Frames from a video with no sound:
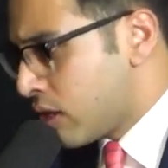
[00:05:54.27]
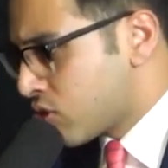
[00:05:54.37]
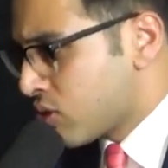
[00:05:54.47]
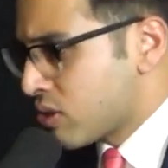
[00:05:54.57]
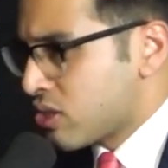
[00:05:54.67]

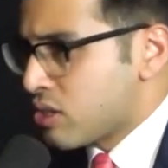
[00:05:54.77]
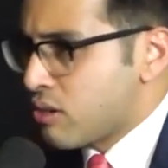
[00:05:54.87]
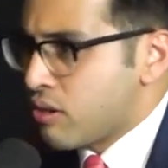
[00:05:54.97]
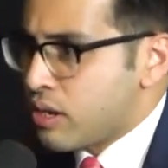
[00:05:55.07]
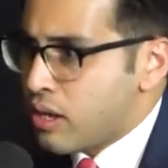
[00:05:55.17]
intro to
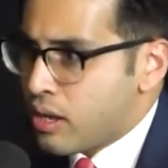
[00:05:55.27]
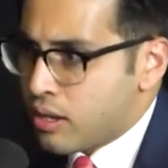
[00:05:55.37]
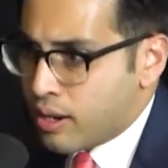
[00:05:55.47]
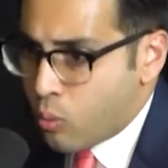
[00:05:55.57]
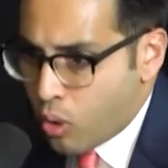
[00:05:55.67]
Syria,
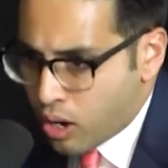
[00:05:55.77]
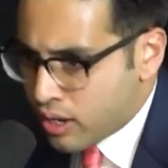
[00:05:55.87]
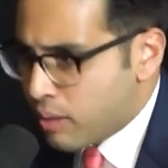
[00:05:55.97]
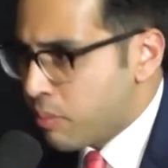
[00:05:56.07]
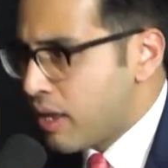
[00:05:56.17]
like
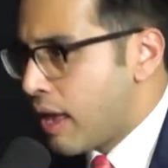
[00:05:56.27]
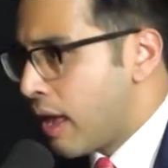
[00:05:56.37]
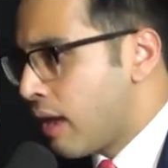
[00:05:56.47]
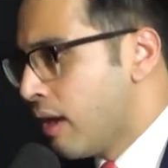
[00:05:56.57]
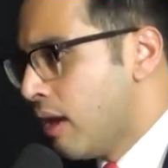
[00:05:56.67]
wanting to
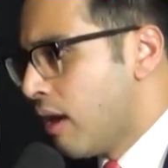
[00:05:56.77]
play